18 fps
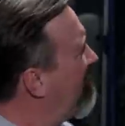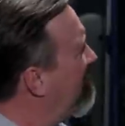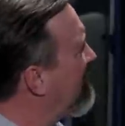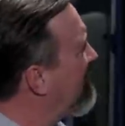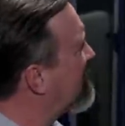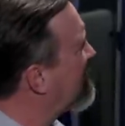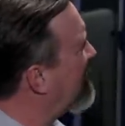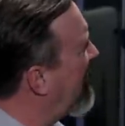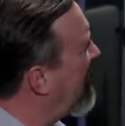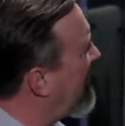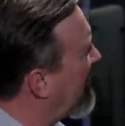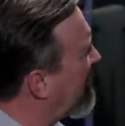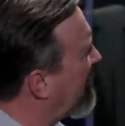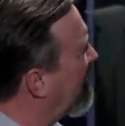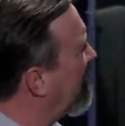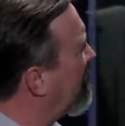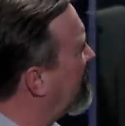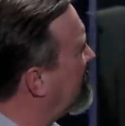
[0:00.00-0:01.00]
mistake.
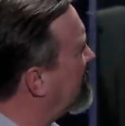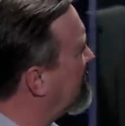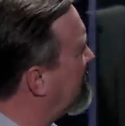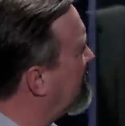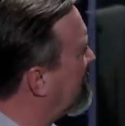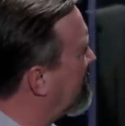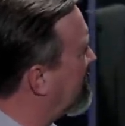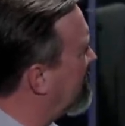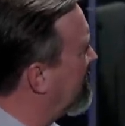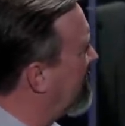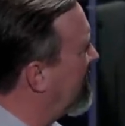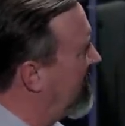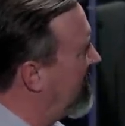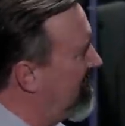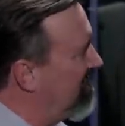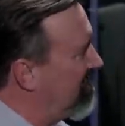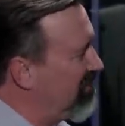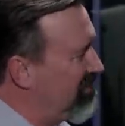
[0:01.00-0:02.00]

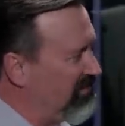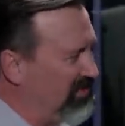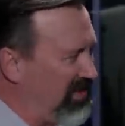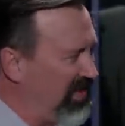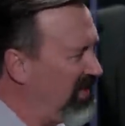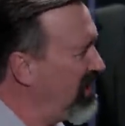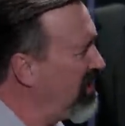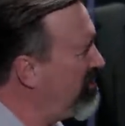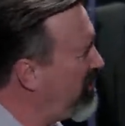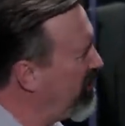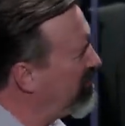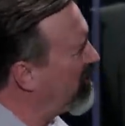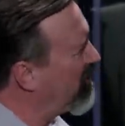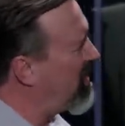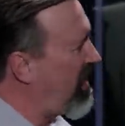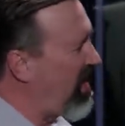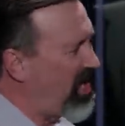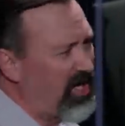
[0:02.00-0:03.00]
Really? People
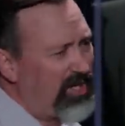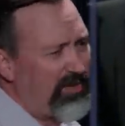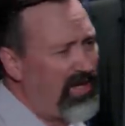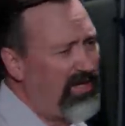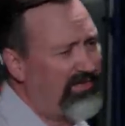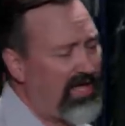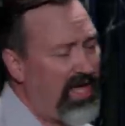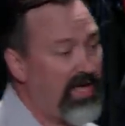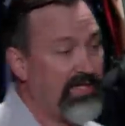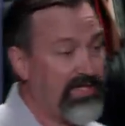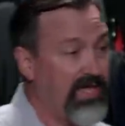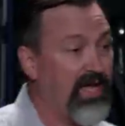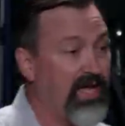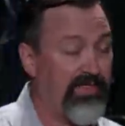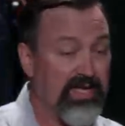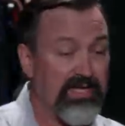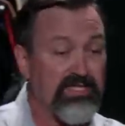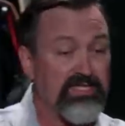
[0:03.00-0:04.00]
cared about that? Yeah,
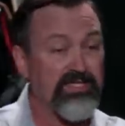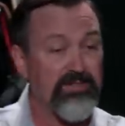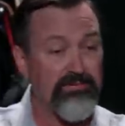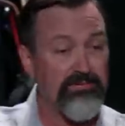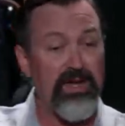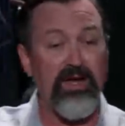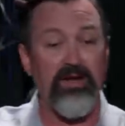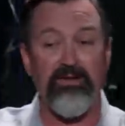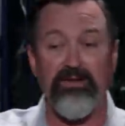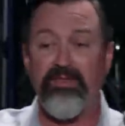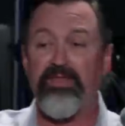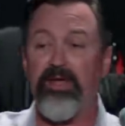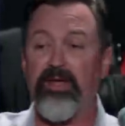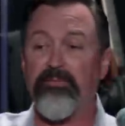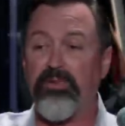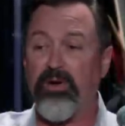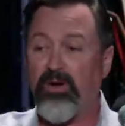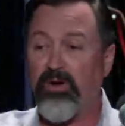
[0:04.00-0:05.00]
that's the mountain
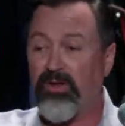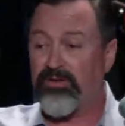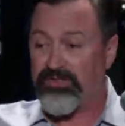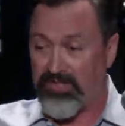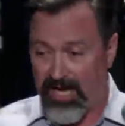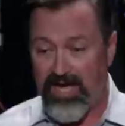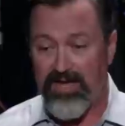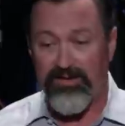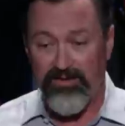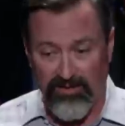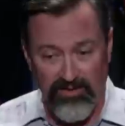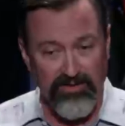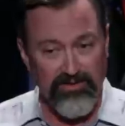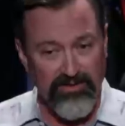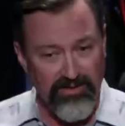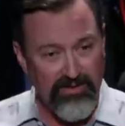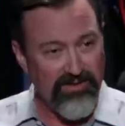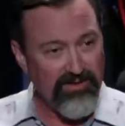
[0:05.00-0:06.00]
that Paul died on.
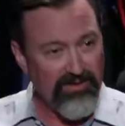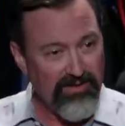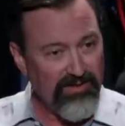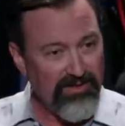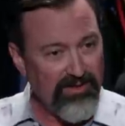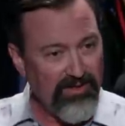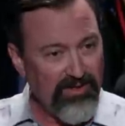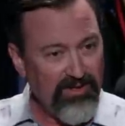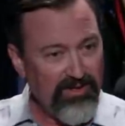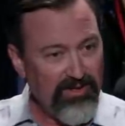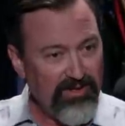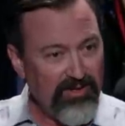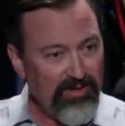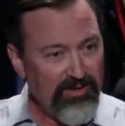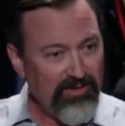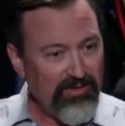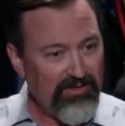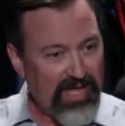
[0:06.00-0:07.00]

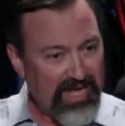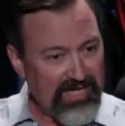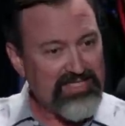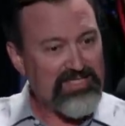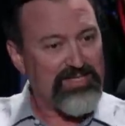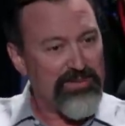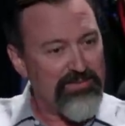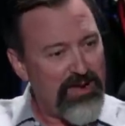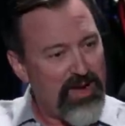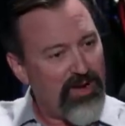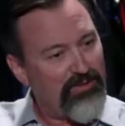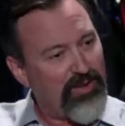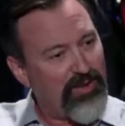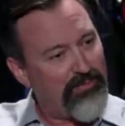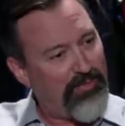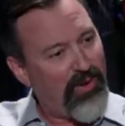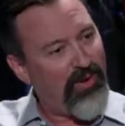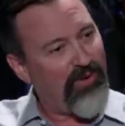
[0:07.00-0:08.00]
That's the mountain
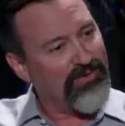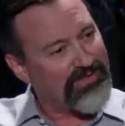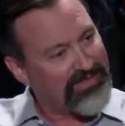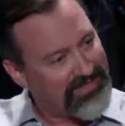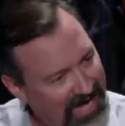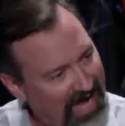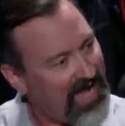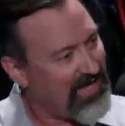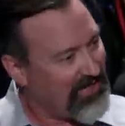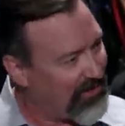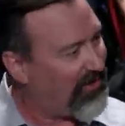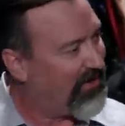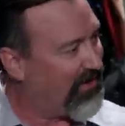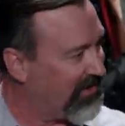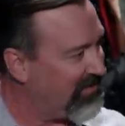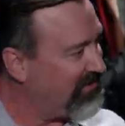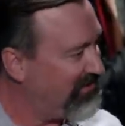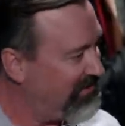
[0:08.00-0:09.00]
that Paul died on.
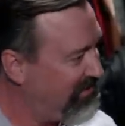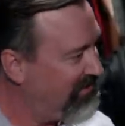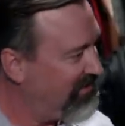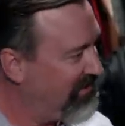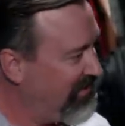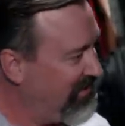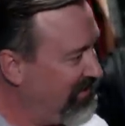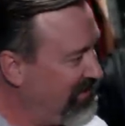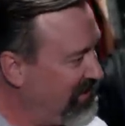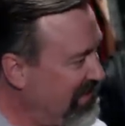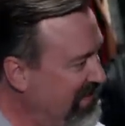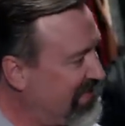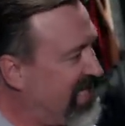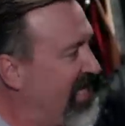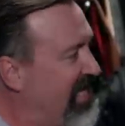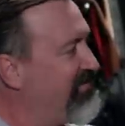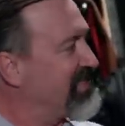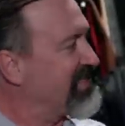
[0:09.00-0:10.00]
He
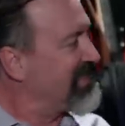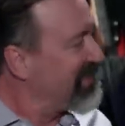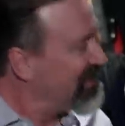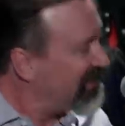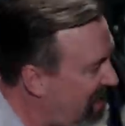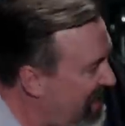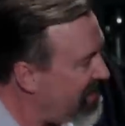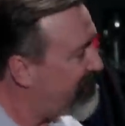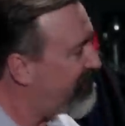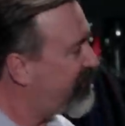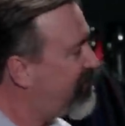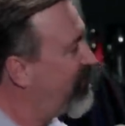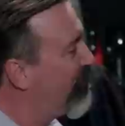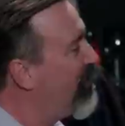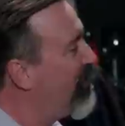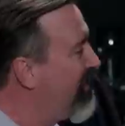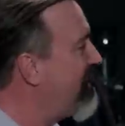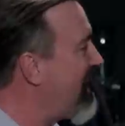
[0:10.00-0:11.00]
gave his life to
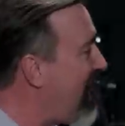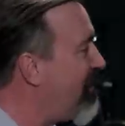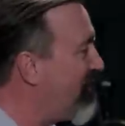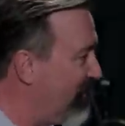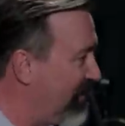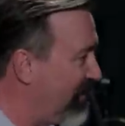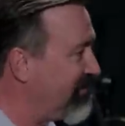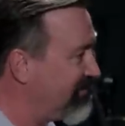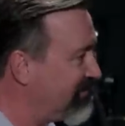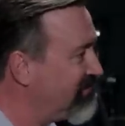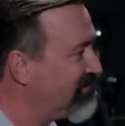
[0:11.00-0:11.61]
win that one.